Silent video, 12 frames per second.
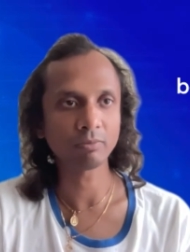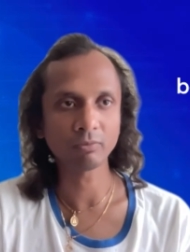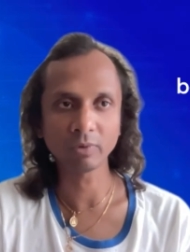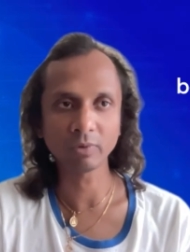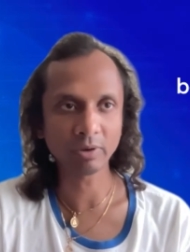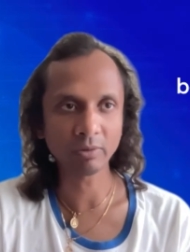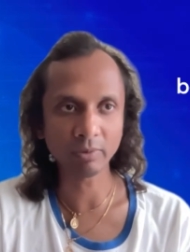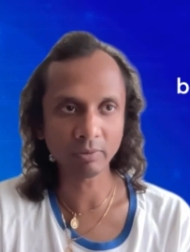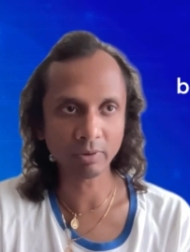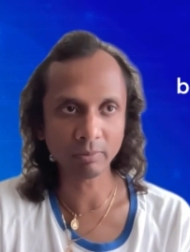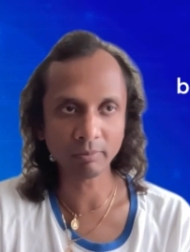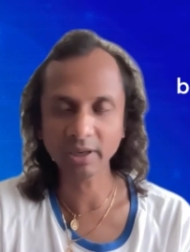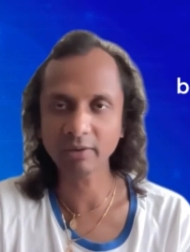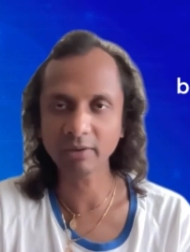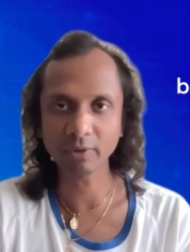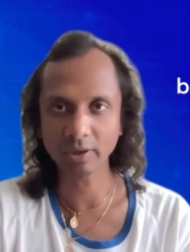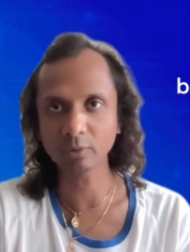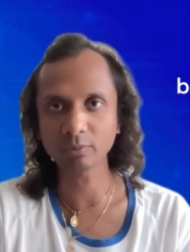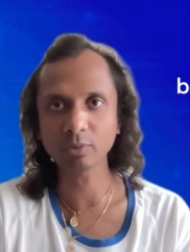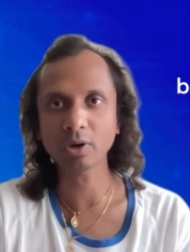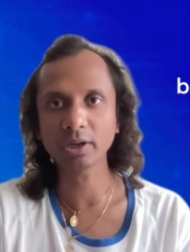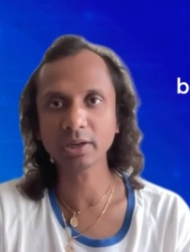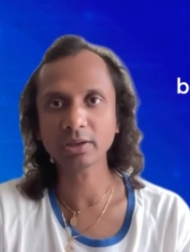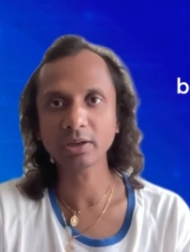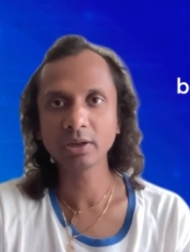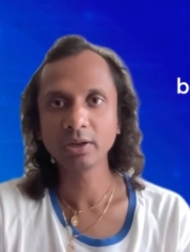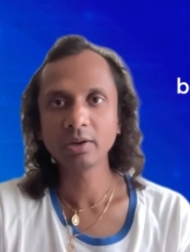we will we will make a very good product